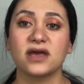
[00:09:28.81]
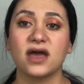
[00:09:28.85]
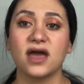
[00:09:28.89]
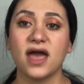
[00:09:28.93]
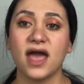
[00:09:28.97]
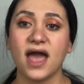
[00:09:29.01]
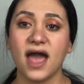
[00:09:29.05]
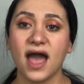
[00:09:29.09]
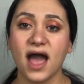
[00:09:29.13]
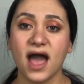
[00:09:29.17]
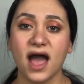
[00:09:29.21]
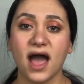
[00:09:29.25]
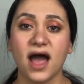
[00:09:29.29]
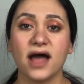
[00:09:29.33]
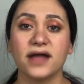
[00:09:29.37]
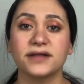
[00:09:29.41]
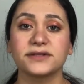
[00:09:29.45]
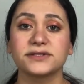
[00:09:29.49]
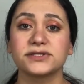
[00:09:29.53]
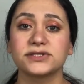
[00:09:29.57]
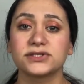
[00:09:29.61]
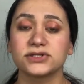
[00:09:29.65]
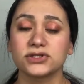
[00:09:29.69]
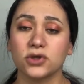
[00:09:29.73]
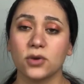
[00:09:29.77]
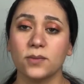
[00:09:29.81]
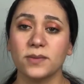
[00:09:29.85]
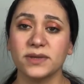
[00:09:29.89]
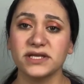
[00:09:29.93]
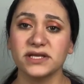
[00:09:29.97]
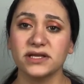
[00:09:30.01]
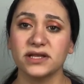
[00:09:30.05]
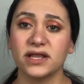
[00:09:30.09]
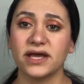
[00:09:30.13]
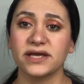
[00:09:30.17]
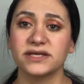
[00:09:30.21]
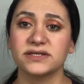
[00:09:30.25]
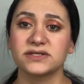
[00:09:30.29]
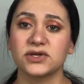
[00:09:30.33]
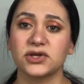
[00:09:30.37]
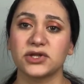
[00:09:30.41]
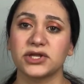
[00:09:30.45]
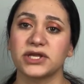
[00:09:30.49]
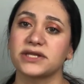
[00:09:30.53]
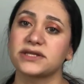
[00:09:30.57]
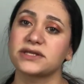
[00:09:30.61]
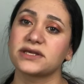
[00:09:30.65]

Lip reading: had so many likes on it.